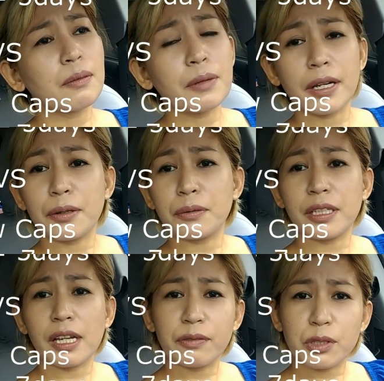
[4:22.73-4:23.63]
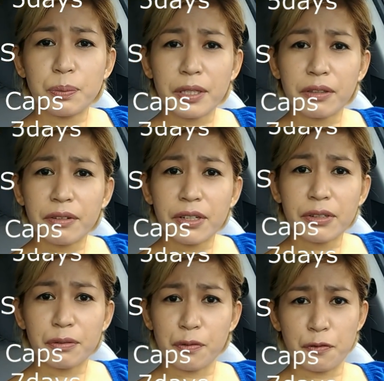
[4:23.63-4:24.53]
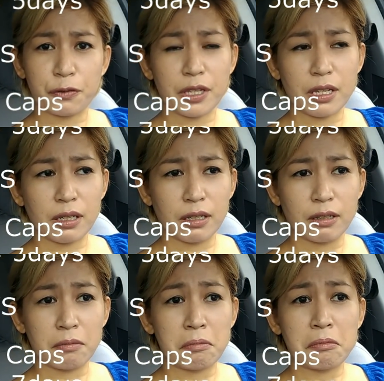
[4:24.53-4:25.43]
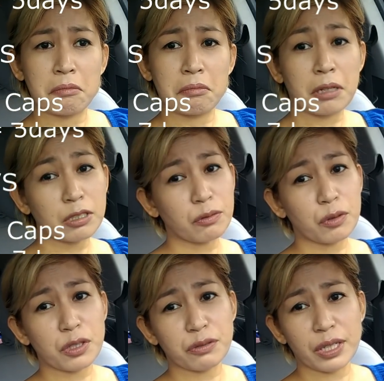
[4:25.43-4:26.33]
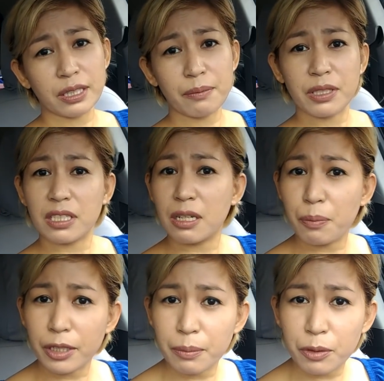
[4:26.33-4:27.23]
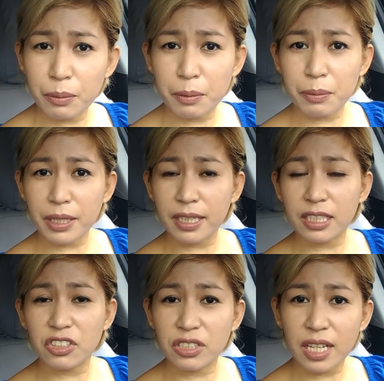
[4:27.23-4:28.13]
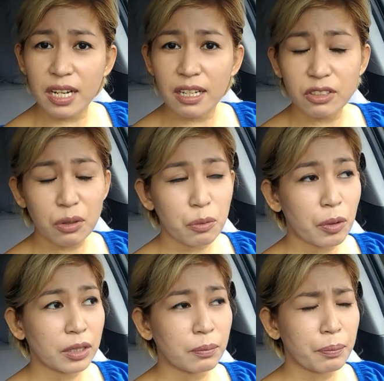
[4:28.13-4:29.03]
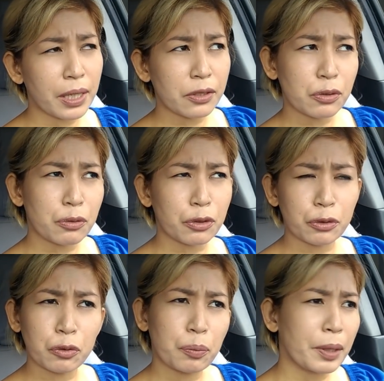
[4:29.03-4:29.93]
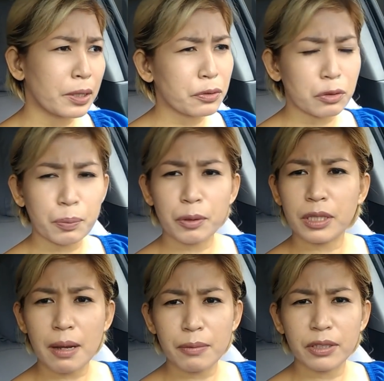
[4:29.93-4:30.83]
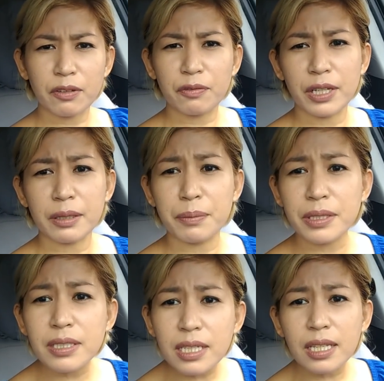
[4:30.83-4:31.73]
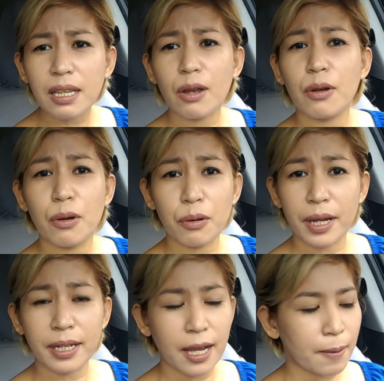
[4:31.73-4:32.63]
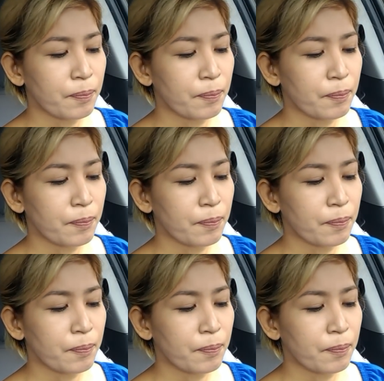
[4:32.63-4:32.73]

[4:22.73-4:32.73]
I only have to spend 350. Plus, of course, vitamin C na pwede mo naman bilhin na generic. So, 1 peso or 2 pesos per tablet of vitamin C, okay na.